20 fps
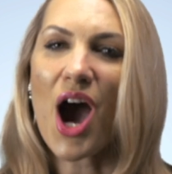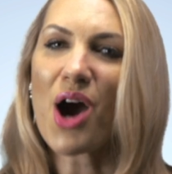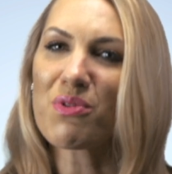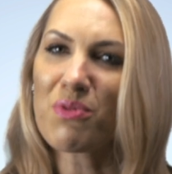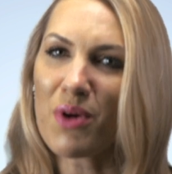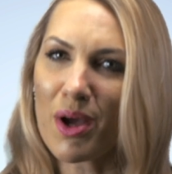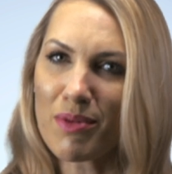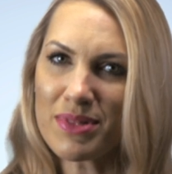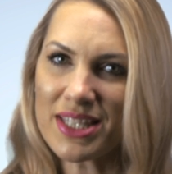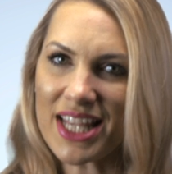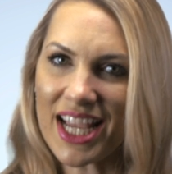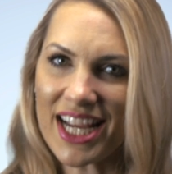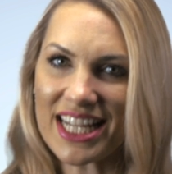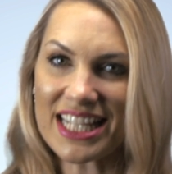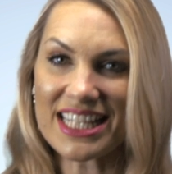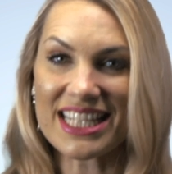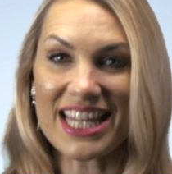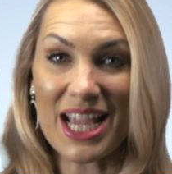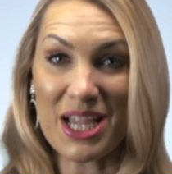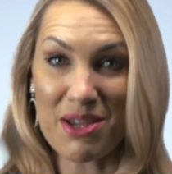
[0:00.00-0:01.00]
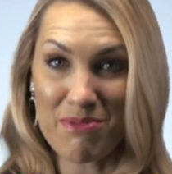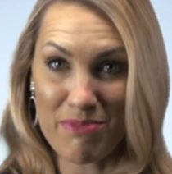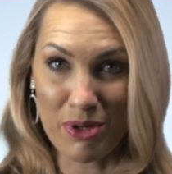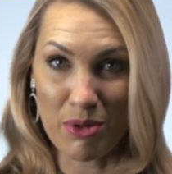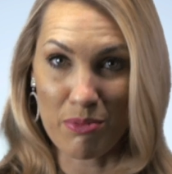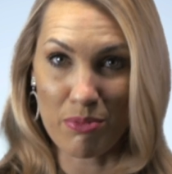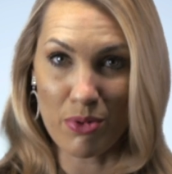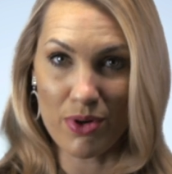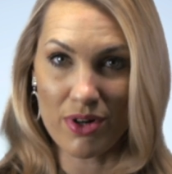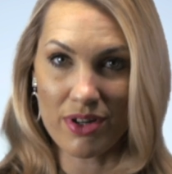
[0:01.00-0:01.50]
A website is like a
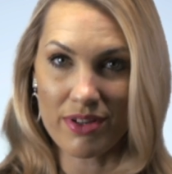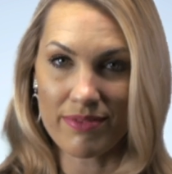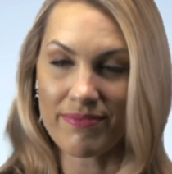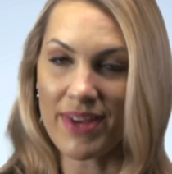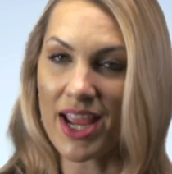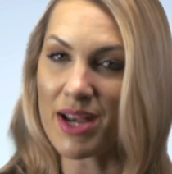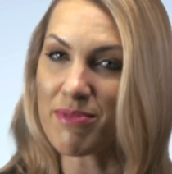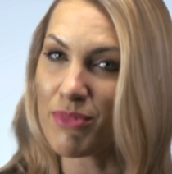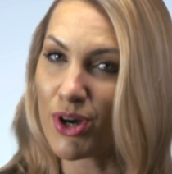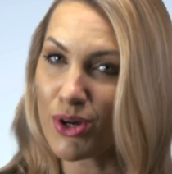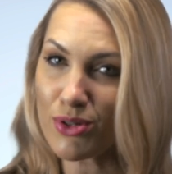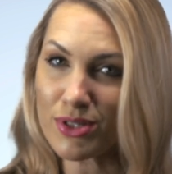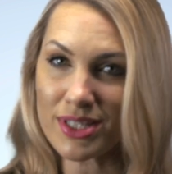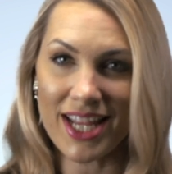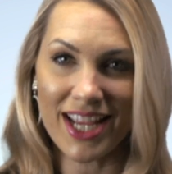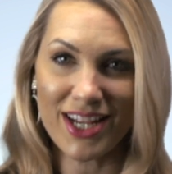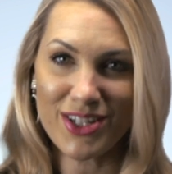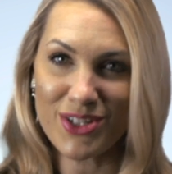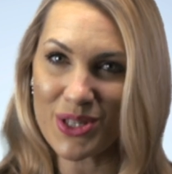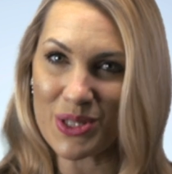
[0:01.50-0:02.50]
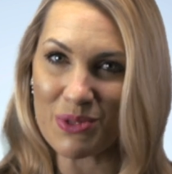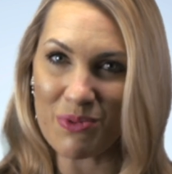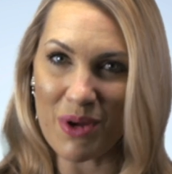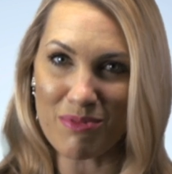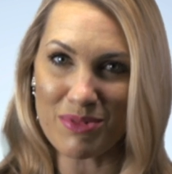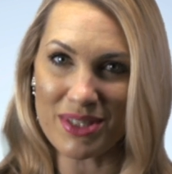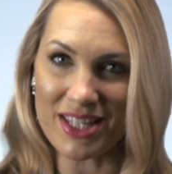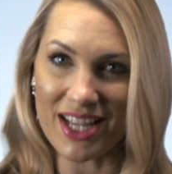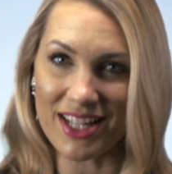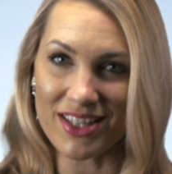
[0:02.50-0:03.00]
billboard, and most agents'
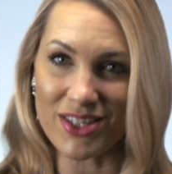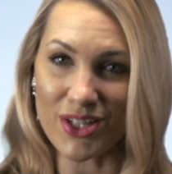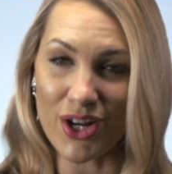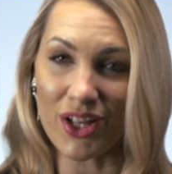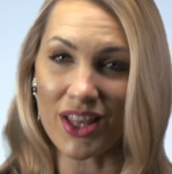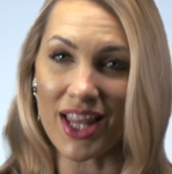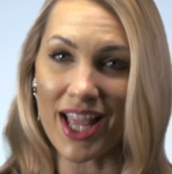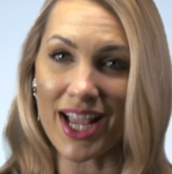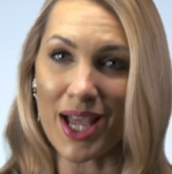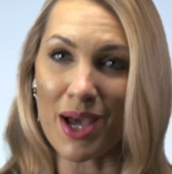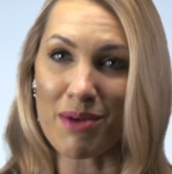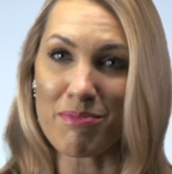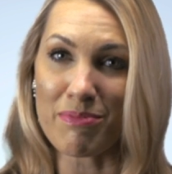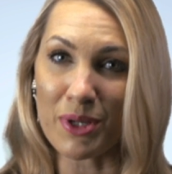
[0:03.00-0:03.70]
websites are like a